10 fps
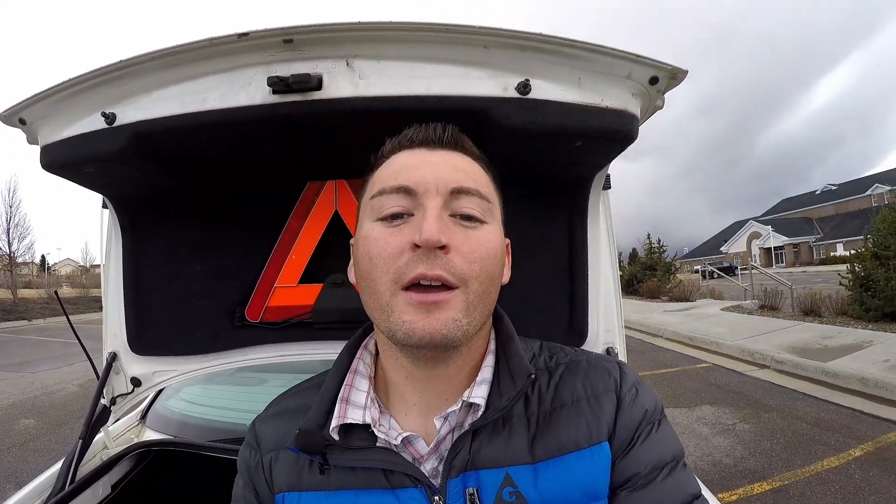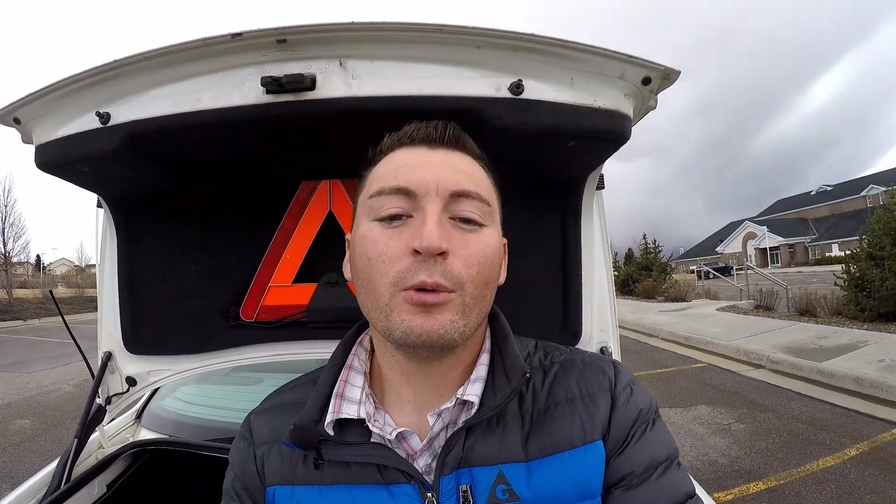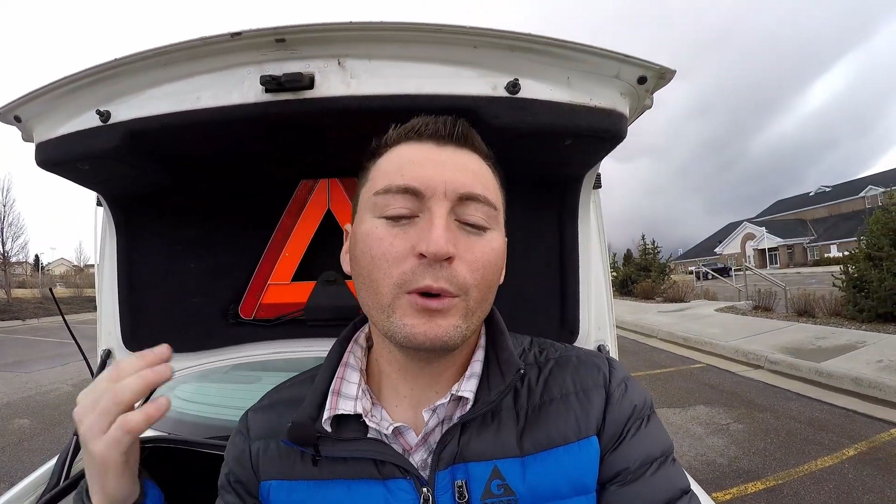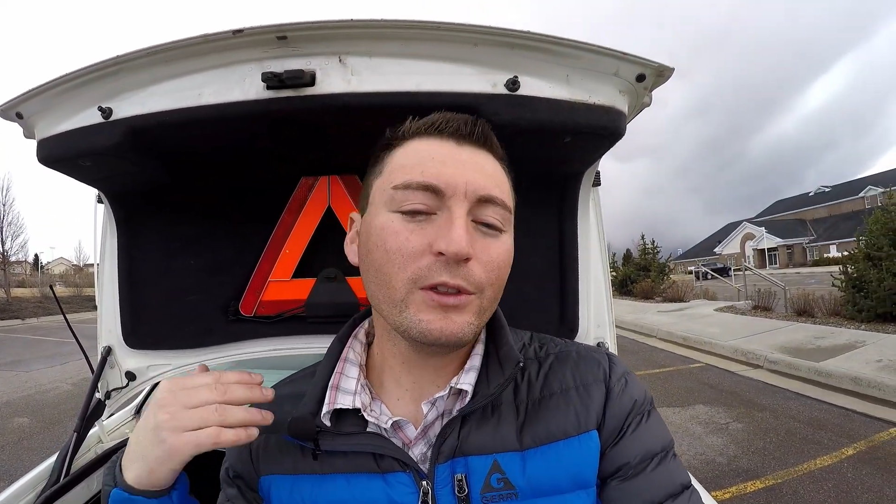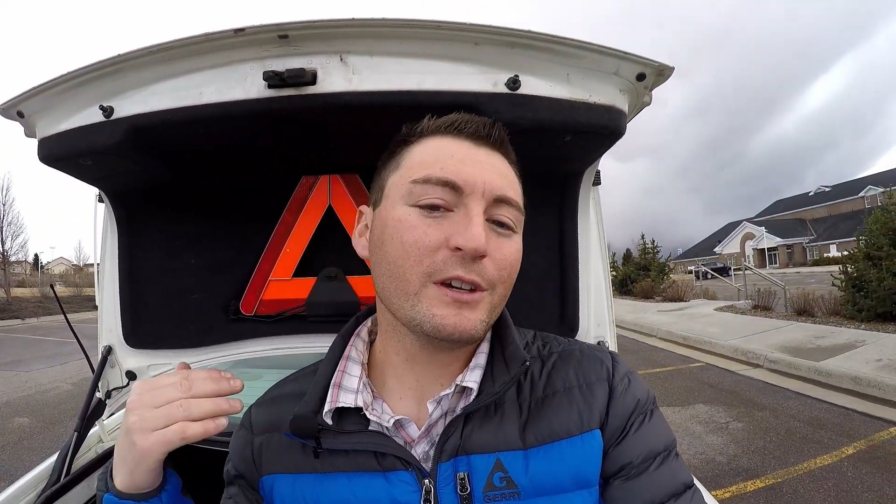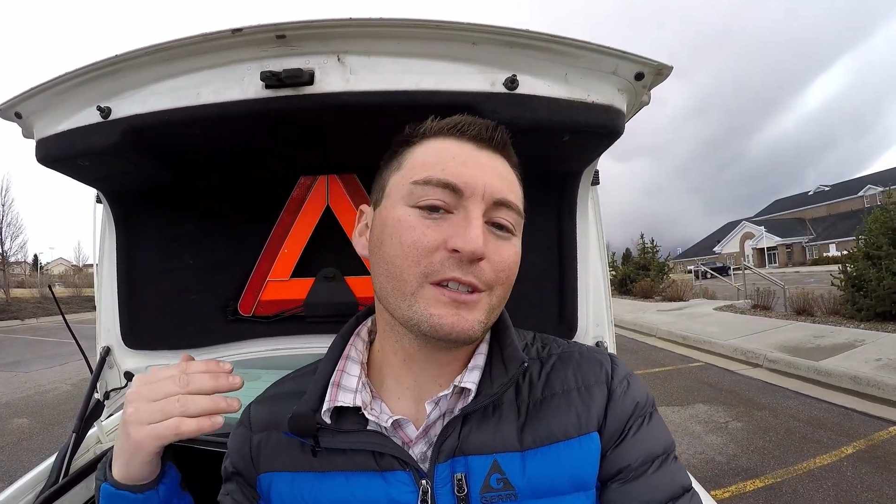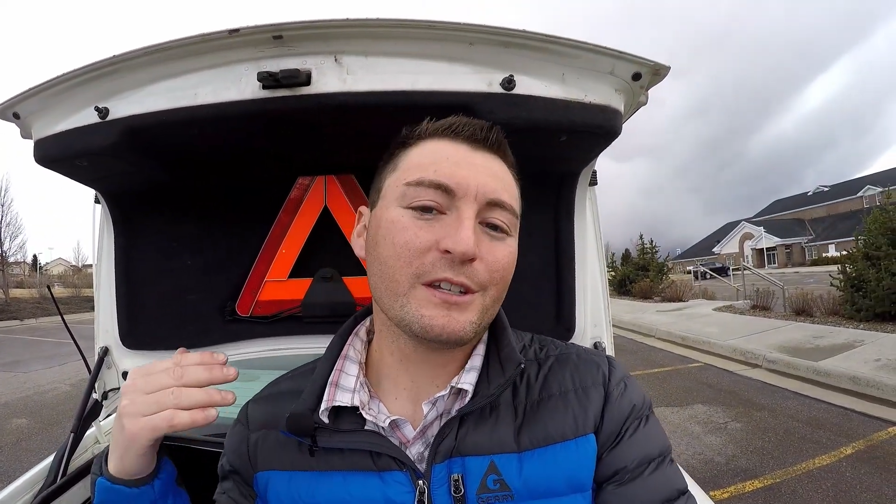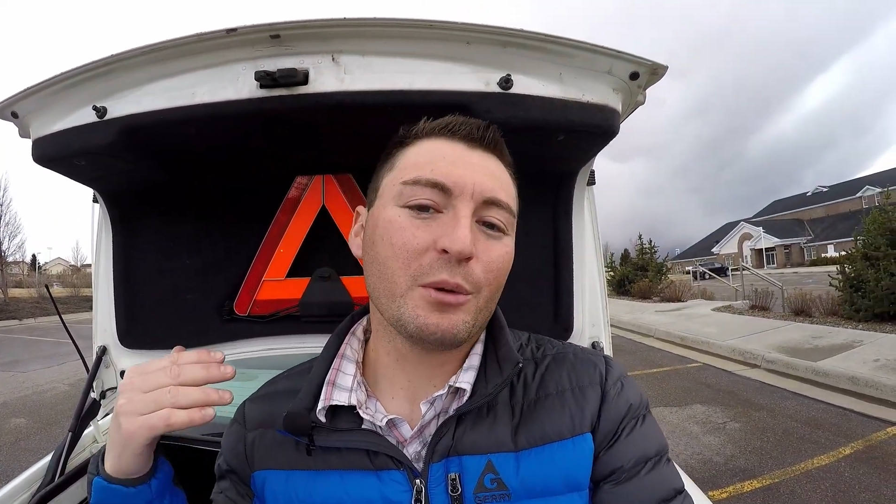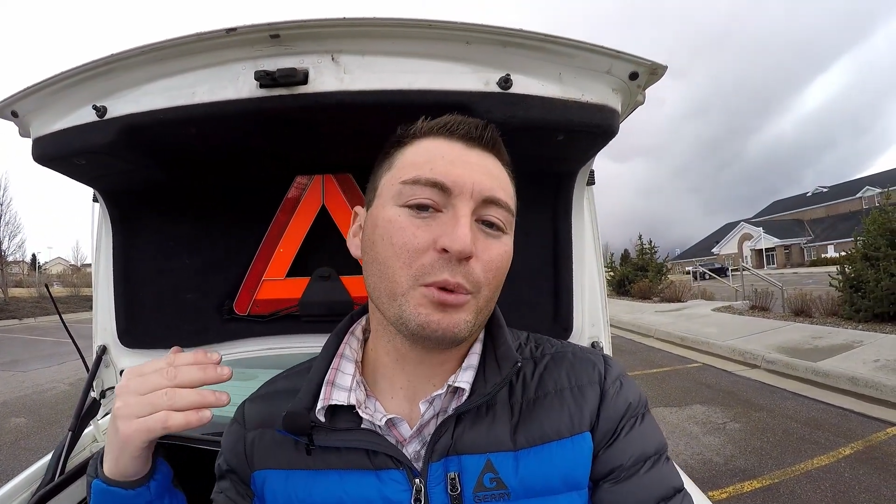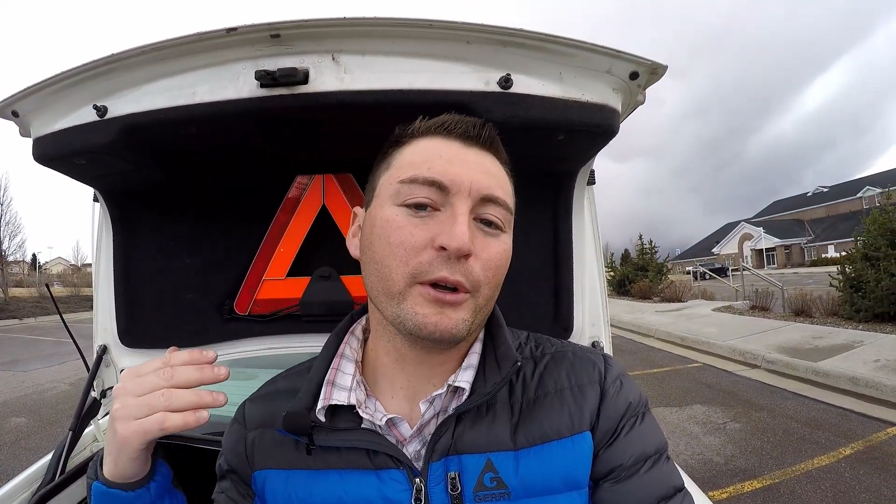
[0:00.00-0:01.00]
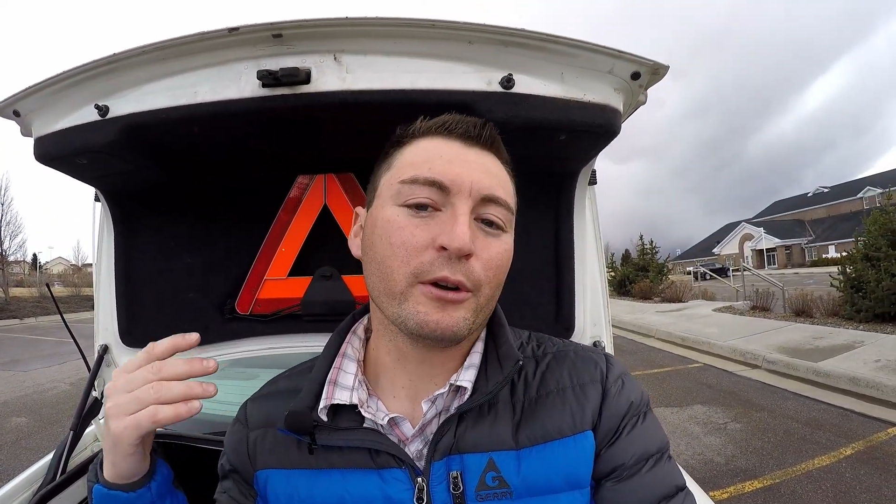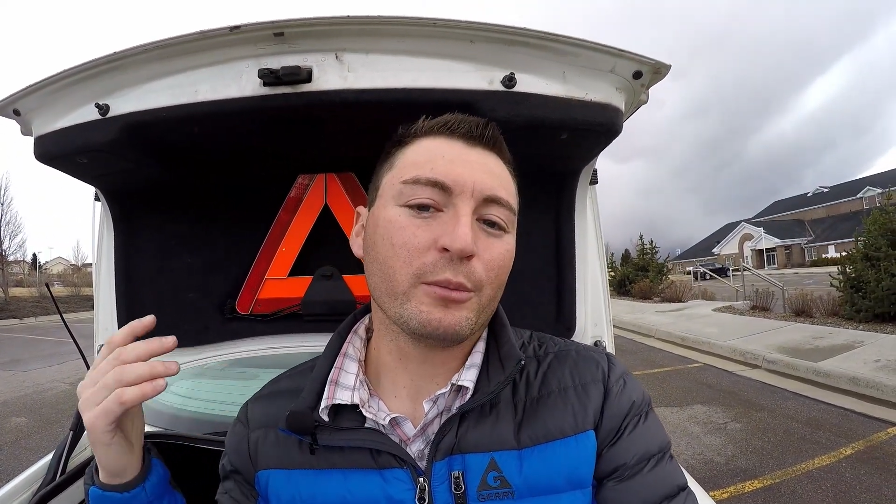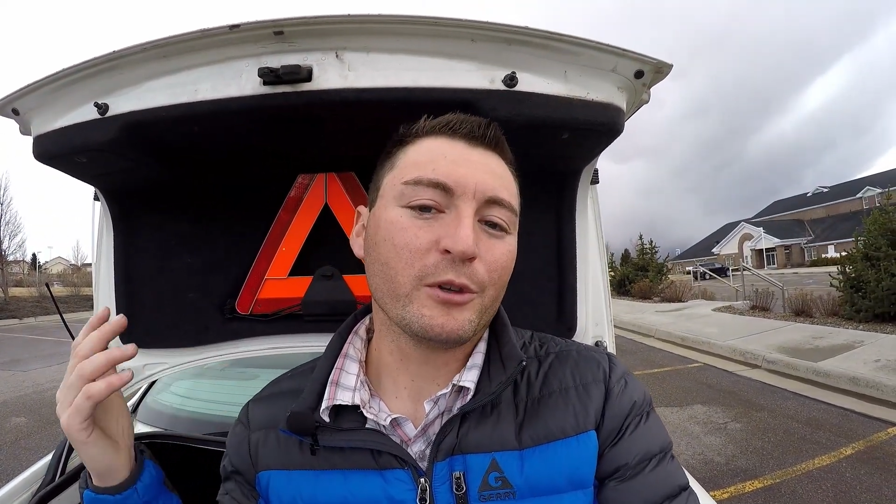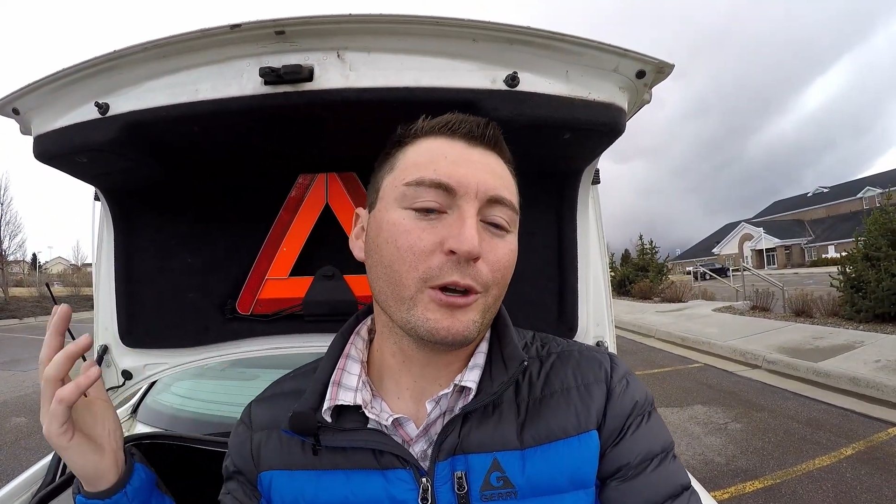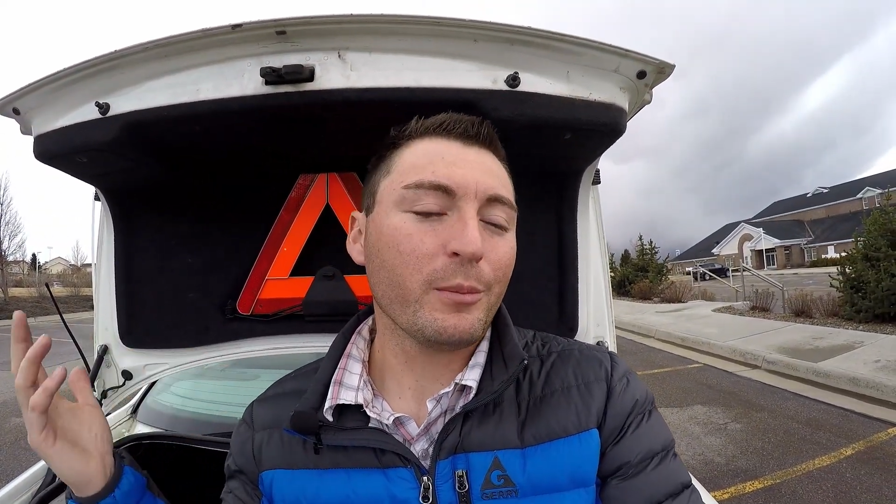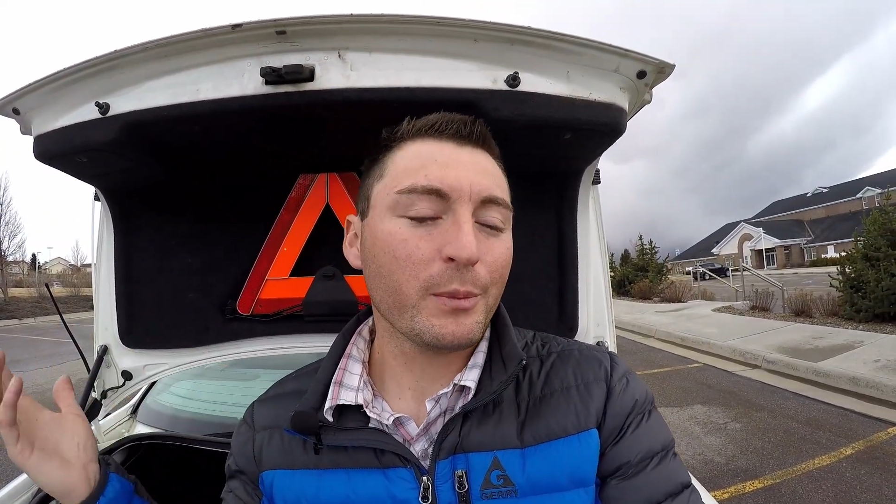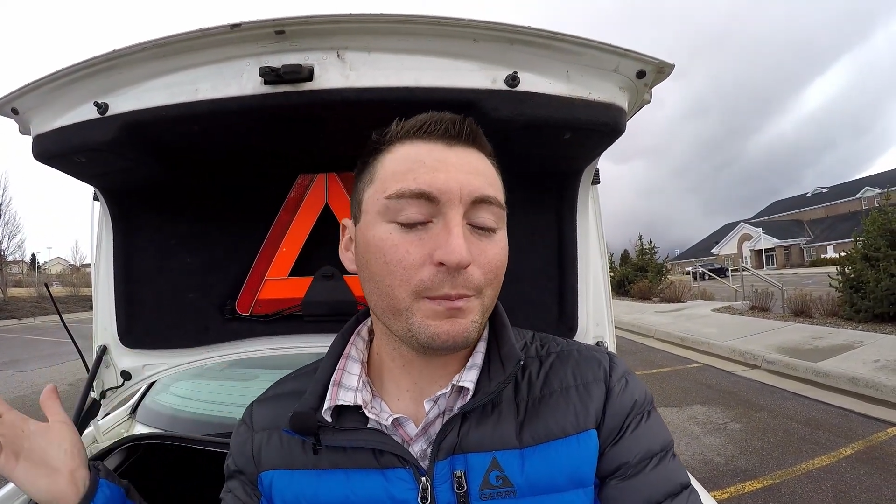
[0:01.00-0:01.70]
with a cassette player up top.